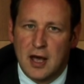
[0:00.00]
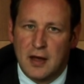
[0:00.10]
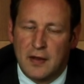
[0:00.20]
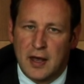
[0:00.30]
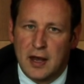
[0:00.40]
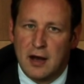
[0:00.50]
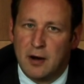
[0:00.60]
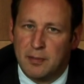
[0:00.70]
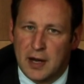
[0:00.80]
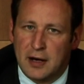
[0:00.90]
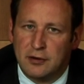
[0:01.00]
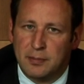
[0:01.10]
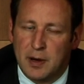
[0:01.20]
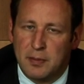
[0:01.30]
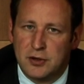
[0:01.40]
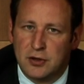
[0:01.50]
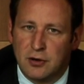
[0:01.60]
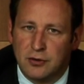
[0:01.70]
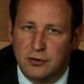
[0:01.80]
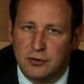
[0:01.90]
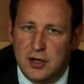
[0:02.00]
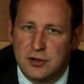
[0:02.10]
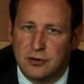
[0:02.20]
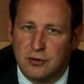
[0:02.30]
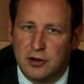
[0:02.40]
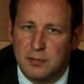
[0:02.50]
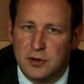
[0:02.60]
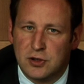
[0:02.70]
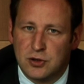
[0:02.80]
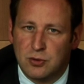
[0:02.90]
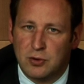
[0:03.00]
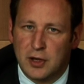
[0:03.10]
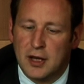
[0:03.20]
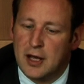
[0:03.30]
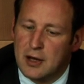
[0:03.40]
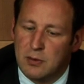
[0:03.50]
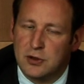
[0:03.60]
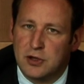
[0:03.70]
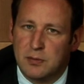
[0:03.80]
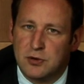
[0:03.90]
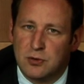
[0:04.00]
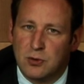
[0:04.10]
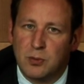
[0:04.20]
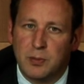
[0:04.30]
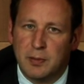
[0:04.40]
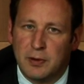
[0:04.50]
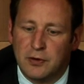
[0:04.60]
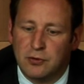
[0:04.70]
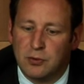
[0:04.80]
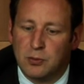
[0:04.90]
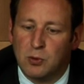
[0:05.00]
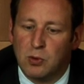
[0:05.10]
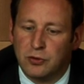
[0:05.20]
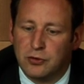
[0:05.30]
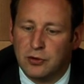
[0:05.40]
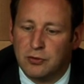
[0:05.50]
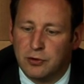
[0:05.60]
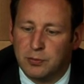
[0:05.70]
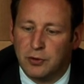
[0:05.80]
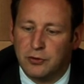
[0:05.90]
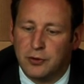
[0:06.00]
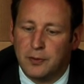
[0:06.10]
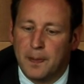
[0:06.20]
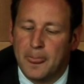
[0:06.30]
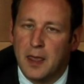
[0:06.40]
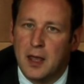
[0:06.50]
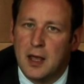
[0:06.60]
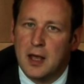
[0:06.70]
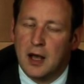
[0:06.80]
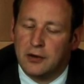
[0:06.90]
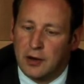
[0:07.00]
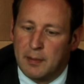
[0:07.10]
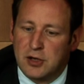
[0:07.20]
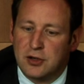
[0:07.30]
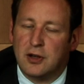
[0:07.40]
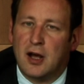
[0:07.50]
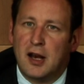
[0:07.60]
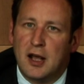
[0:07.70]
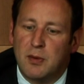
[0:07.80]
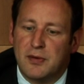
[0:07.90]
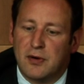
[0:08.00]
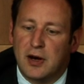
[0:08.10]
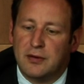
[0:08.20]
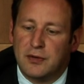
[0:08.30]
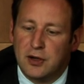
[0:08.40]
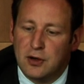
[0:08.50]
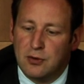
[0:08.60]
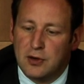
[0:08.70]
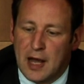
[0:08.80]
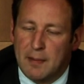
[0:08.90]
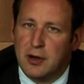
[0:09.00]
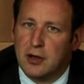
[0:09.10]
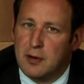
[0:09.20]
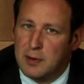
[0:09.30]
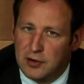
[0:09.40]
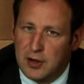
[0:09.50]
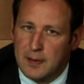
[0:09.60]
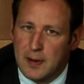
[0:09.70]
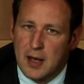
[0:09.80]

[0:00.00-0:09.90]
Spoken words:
And they are planning to publish a consultation document shortly, which I'm sure people in this room will want to respond to. As I mentioned earlier, we've created the new Cabinet Committee.